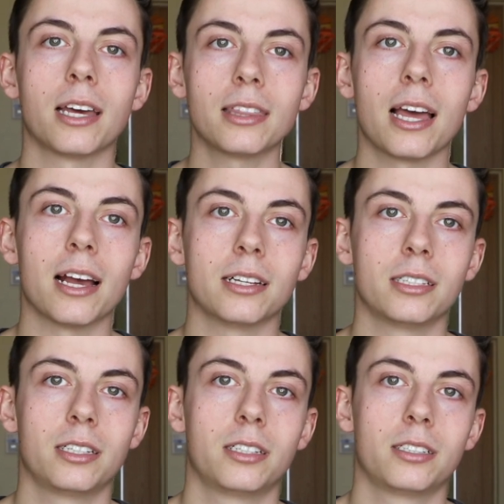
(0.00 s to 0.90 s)
get
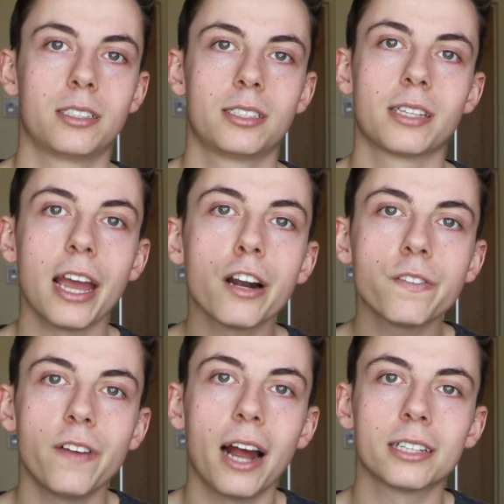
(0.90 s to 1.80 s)
that
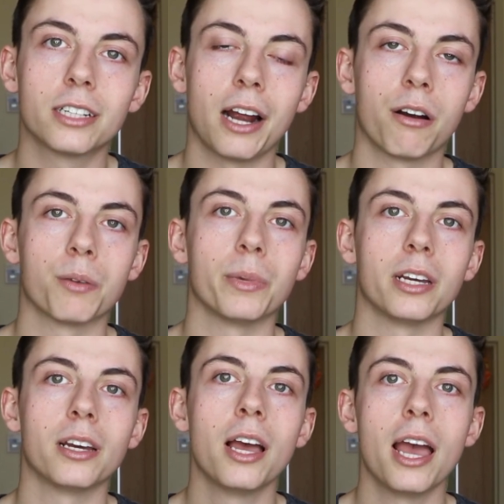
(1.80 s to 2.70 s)
scare factor out of
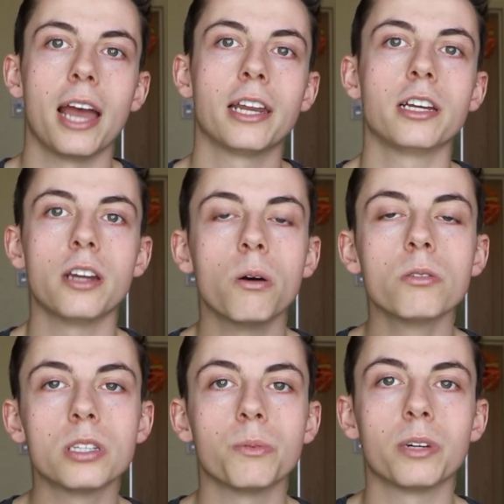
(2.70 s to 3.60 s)
me, and he
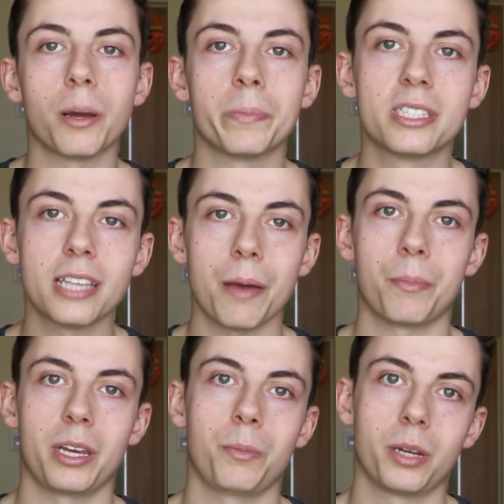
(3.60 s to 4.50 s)
knows it would upset
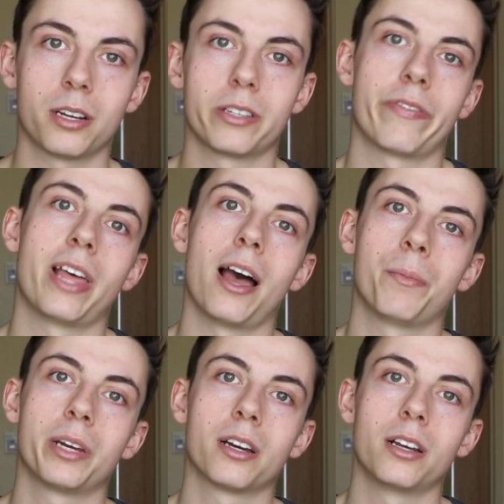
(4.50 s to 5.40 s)
me because of
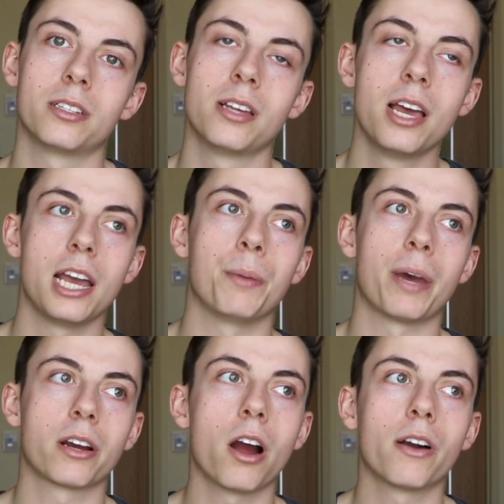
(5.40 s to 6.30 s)
that, because in
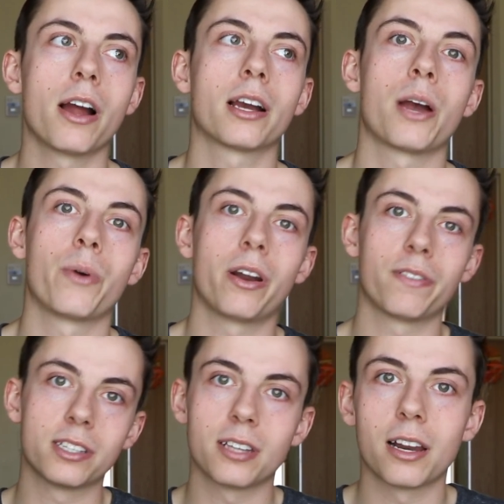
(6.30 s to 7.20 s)
my car wreck I went
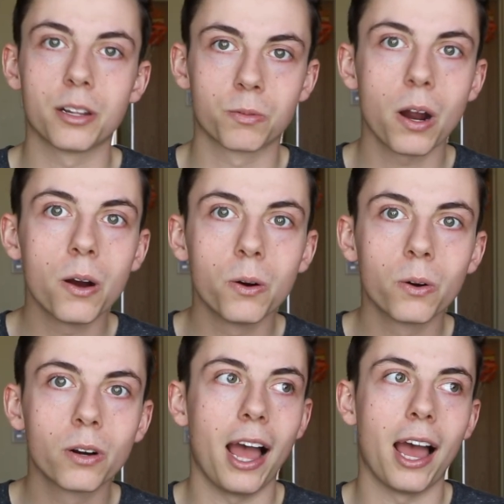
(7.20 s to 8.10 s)
off the side of the
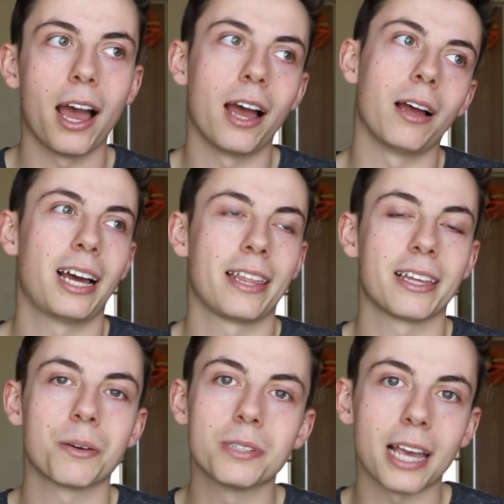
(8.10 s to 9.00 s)
road at, I
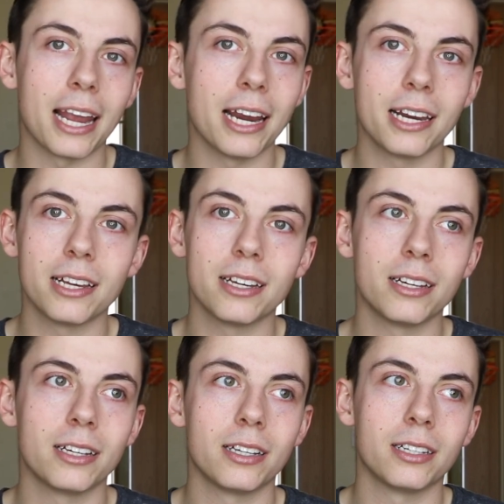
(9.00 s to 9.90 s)
think it was
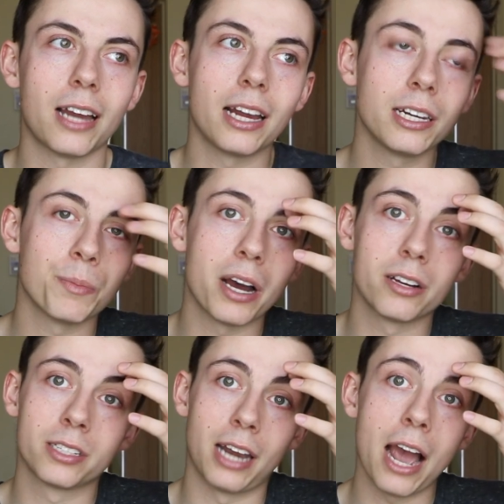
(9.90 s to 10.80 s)
80, 90
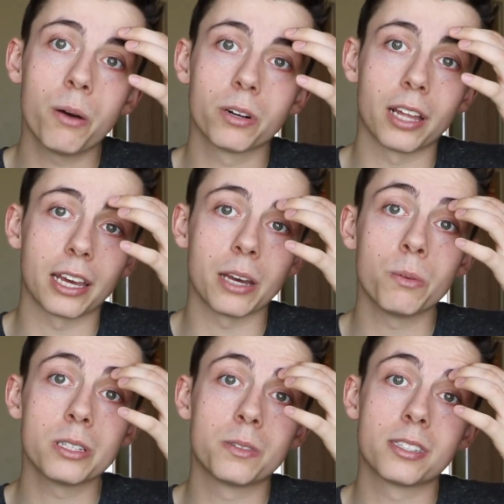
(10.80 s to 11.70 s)
miles an hour. Like, it
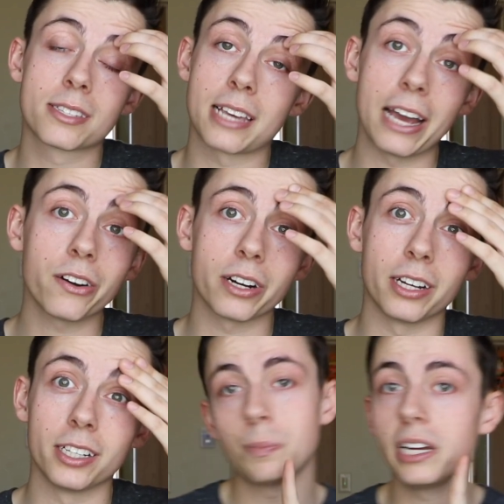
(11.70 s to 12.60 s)
was
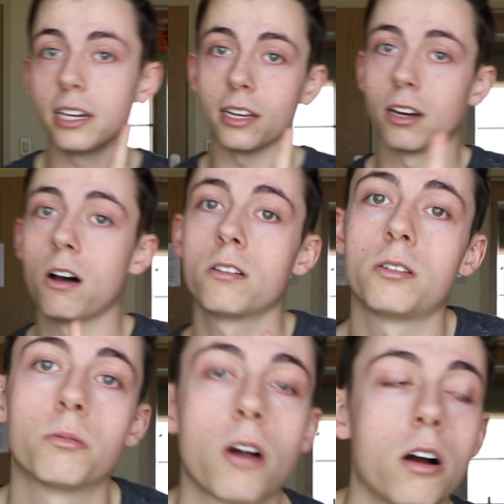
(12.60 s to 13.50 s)
scary. Speeding,
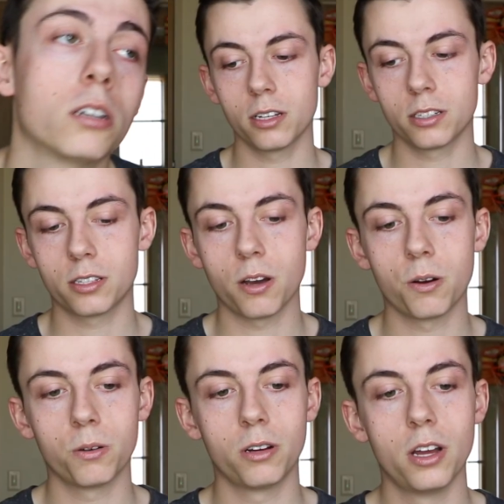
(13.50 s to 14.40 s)
also wrong.
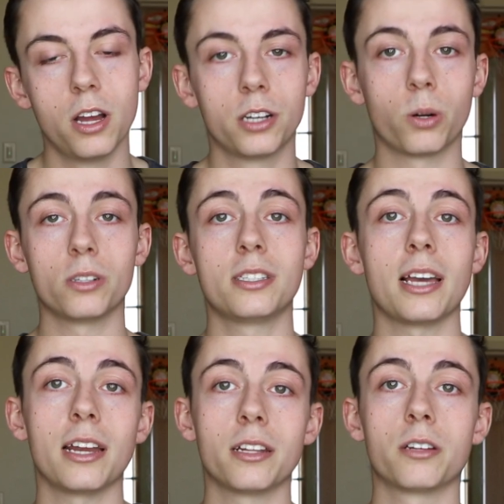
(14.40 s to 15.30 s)
So towards the
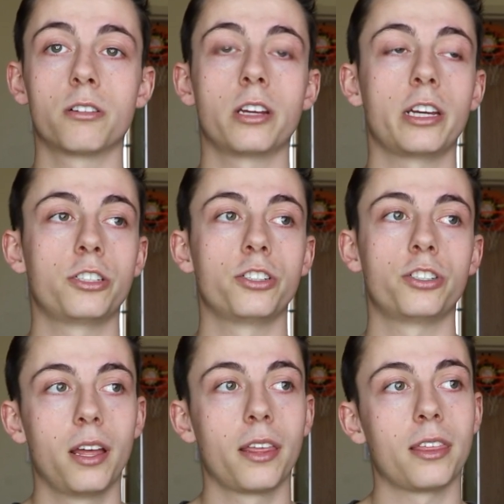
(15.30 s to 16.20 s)
end of the
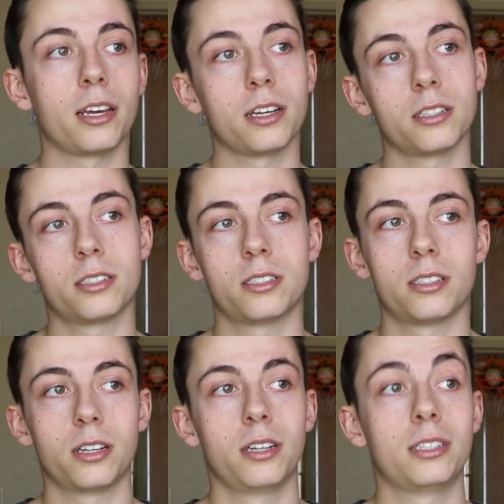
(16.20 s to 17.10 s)
relationship,
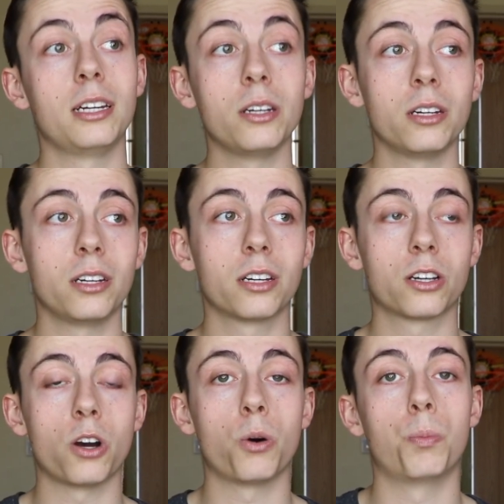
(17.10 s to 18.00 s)
things
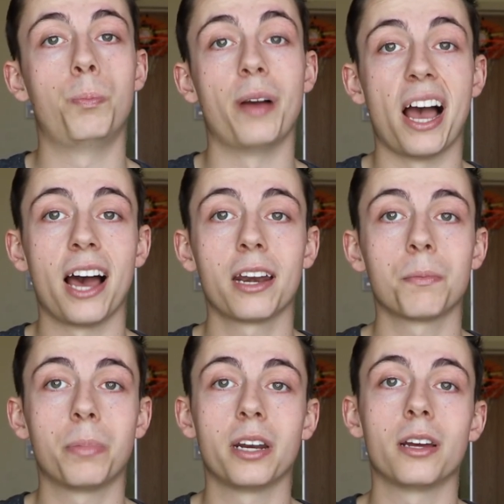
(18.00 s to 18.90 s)
didn't go
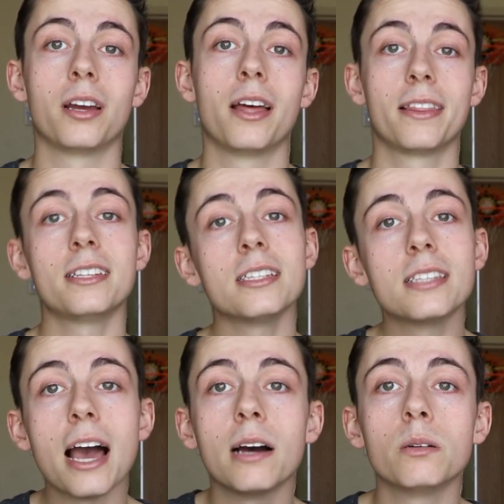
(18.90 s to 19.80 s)
bad, but this
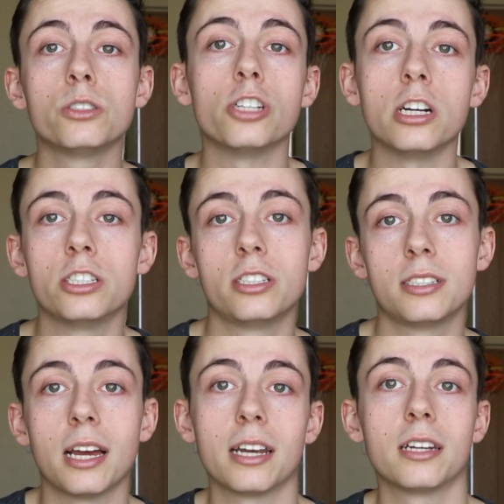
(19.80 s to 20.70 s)
is how Josh
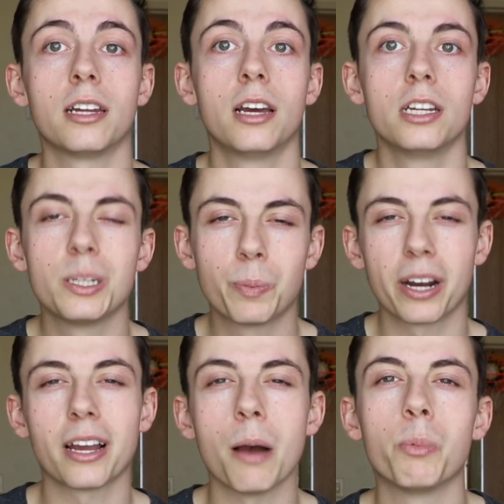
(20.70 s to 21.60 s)
decided to
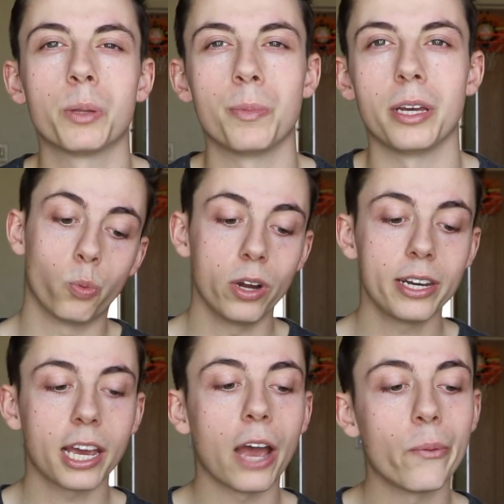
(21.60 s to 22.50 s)
break up with me. One
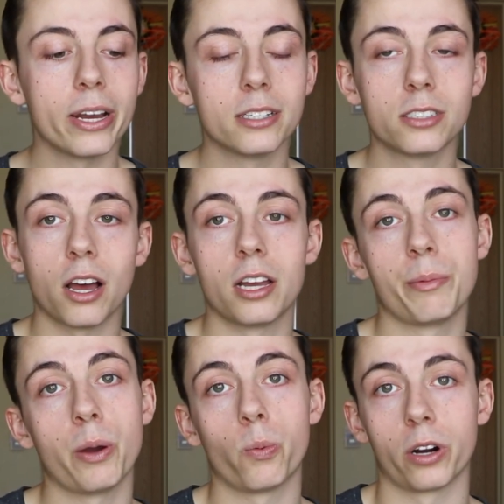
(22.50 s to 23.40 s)
day I went and saw
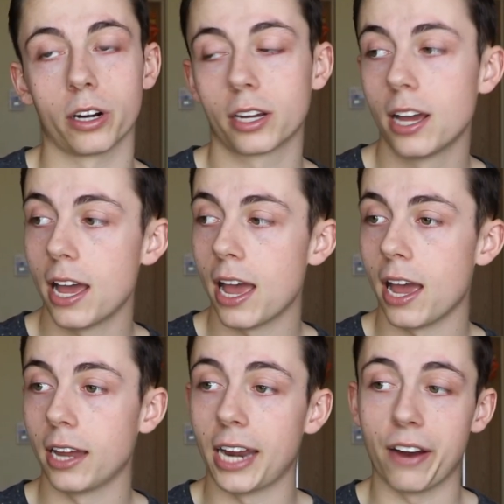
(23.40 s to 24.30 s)
him at work,
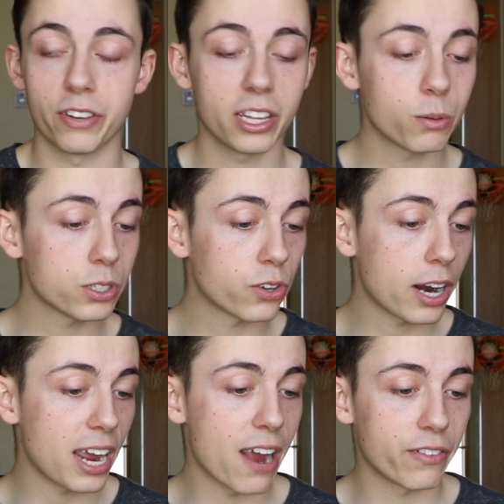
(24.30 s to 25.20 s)
and everything was
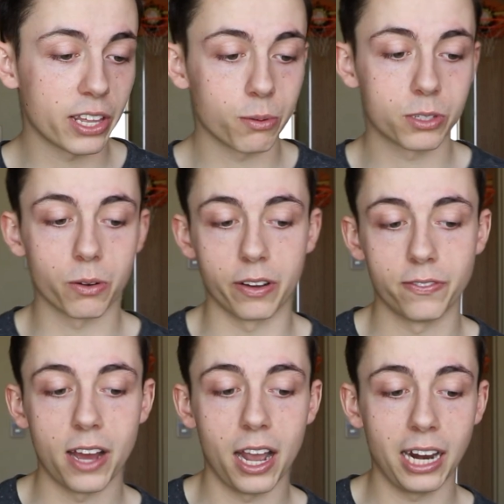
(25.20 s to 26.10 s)
great, everything was going
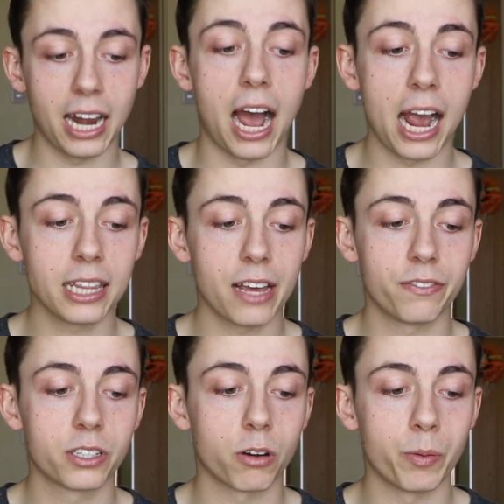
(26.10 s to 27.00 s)
fine. I
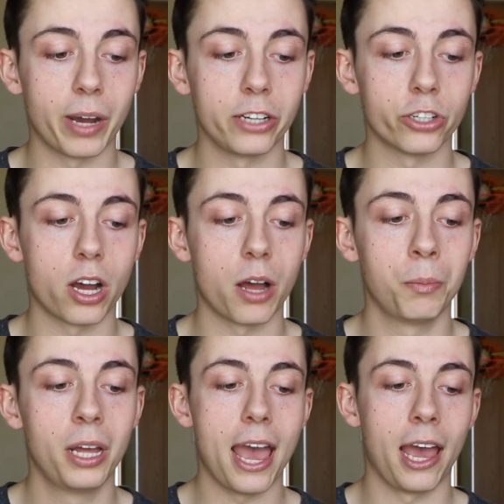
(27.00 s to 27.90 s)
left to go to my
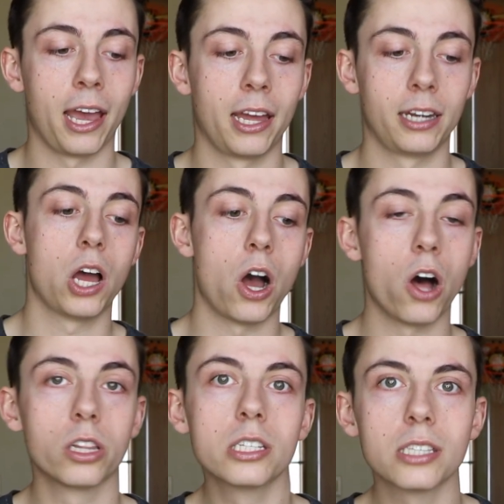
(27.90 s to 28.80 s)
job, and
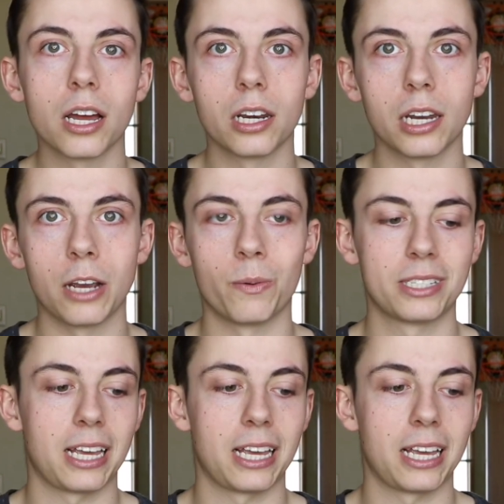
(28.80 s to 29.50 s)
all of a sudden it was